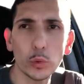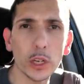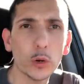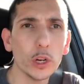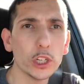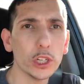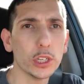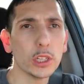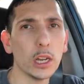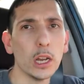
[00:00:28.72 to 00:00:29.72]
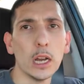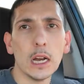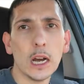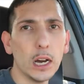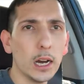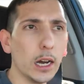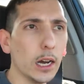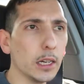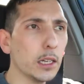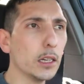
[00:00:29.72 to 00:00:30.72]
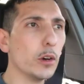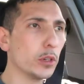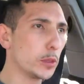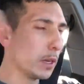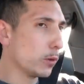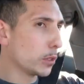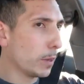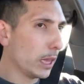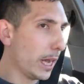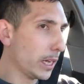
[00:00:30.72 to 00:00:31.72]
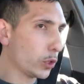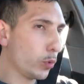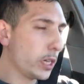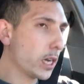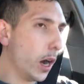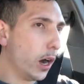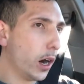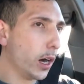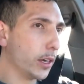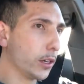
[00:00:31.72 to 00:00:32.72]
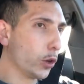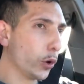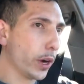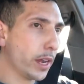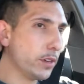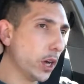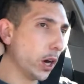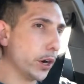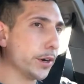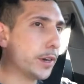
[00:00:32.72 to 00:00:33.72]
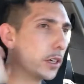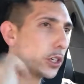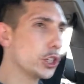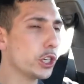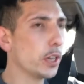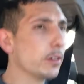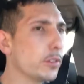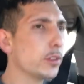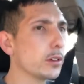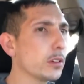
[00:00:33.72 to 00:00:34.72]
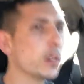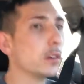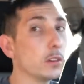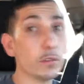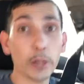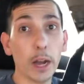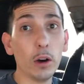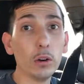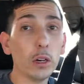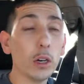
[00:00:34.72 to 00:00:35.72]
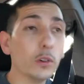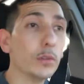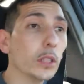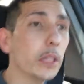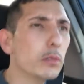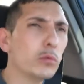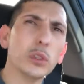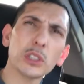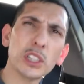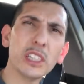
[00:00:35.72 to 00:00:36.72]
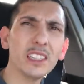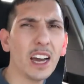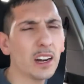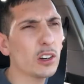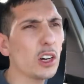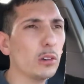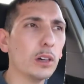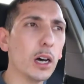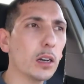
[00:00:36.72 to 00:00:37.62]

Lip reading: week, which is, it was my last week on graveyard shift for now, hopefully. We'll see. I don't know.